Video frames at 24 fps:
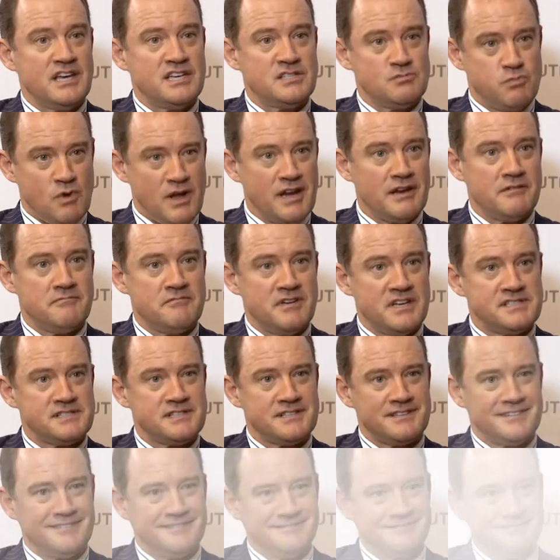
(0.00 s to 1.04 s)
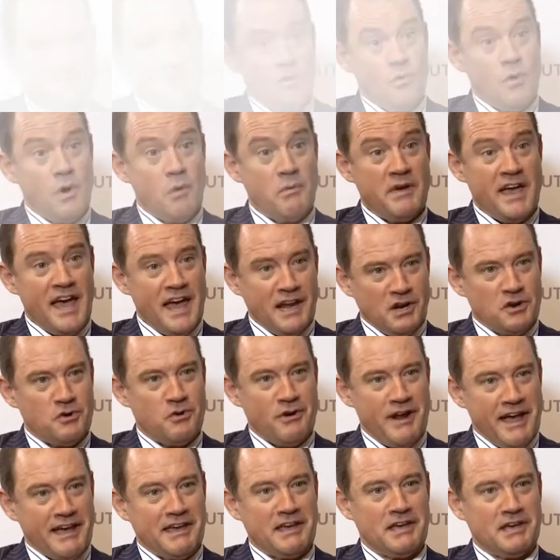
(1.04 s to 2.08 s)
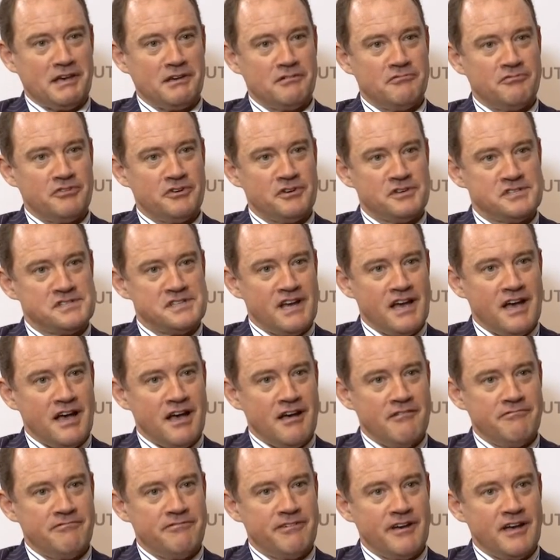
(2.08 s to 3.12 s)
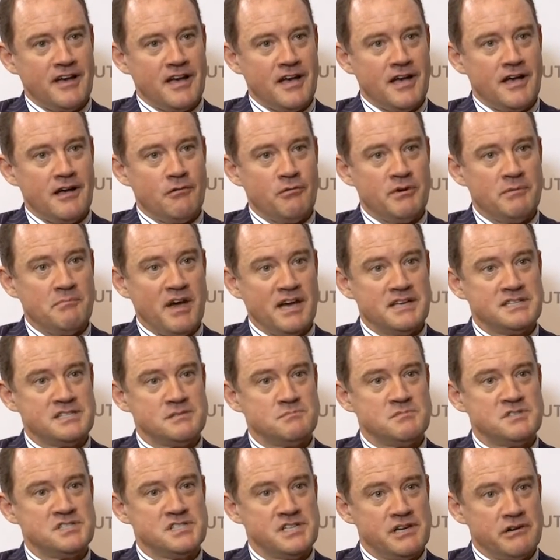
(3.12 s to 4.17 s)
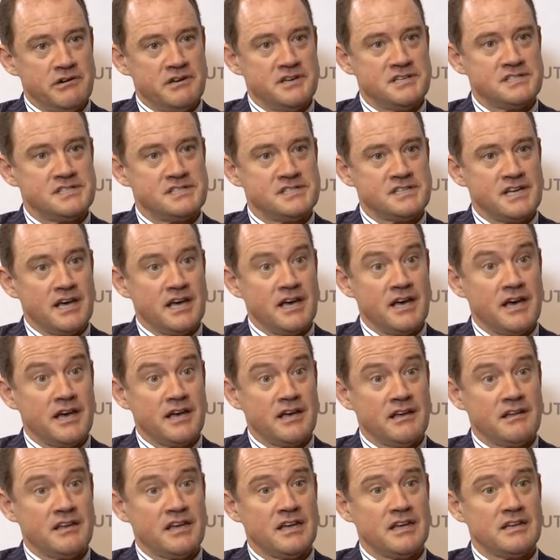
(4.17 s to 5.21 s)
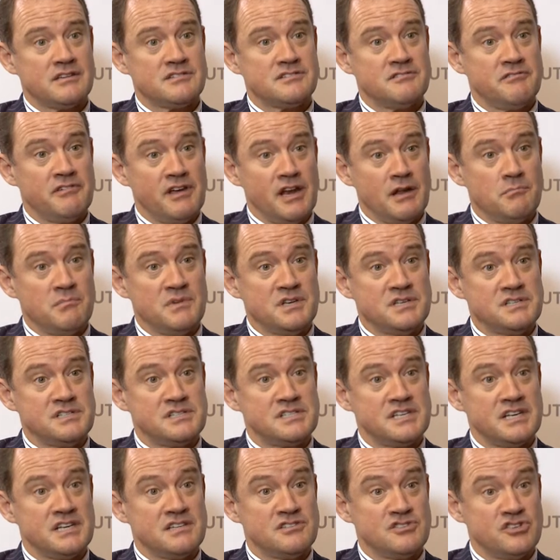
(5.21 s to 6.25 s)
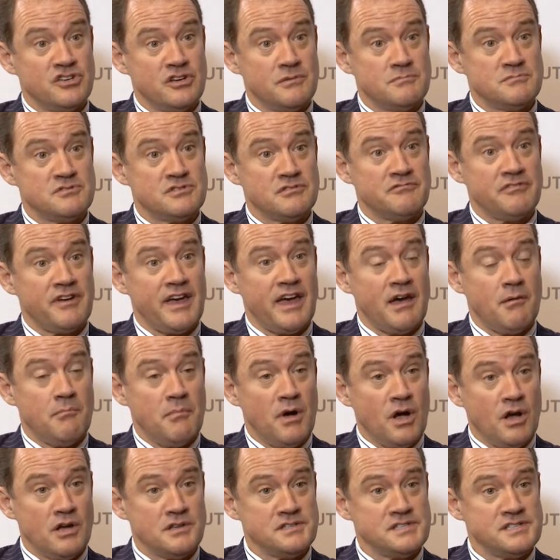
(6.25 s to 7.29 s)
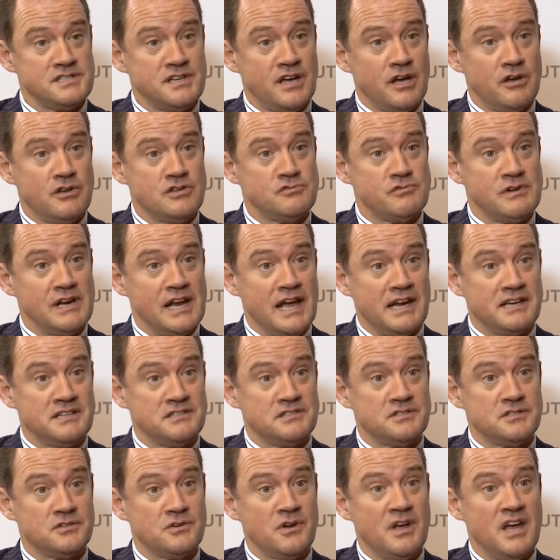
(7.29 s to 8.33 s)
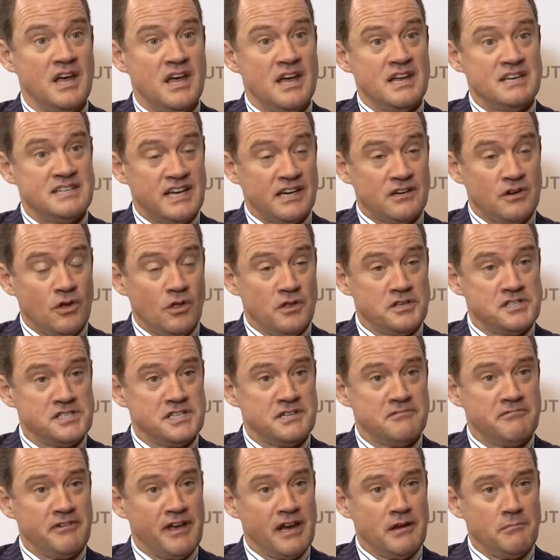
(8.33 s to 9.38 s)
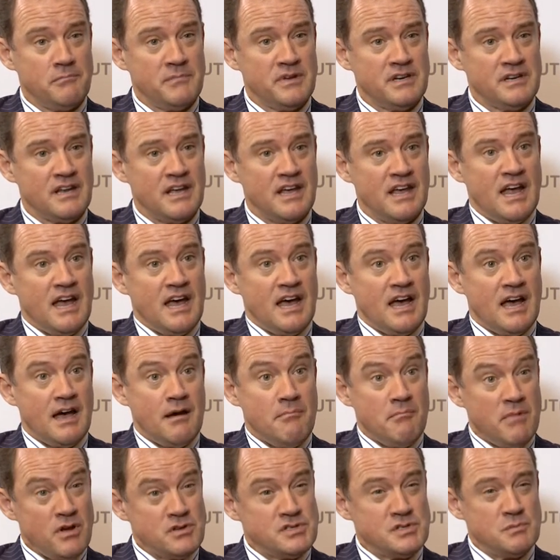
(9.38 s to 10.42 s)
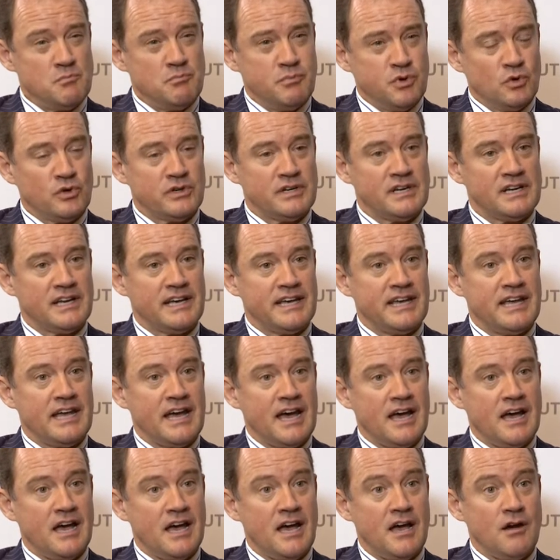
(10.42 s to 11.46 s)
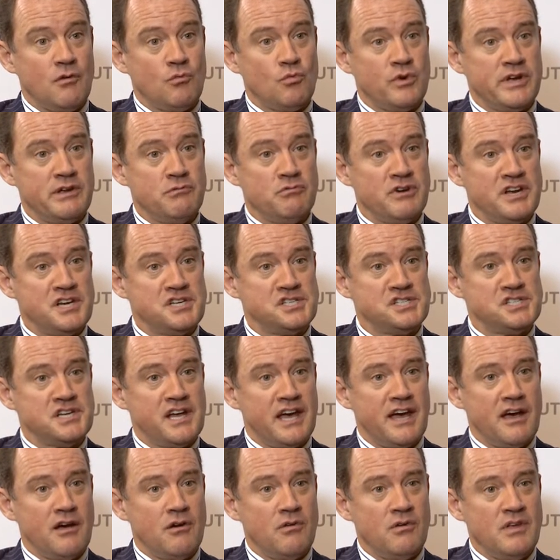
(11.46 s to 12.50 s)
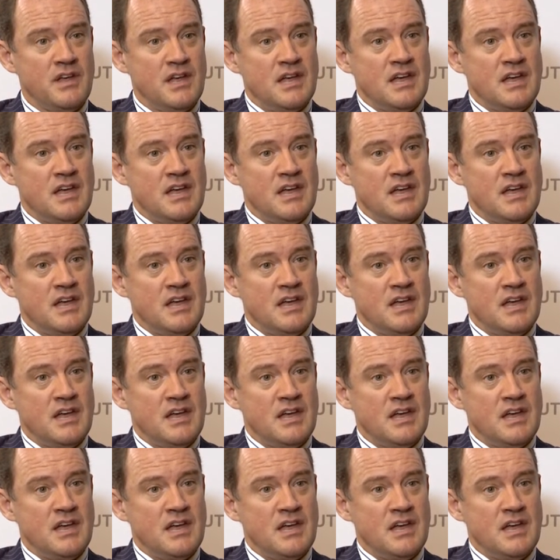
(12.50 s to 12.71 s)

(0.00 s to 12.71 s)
is well invested. Well, we had a cracking first half. We made some serious developments in terms of our milestones relating to technology development. Most importantly, we reached our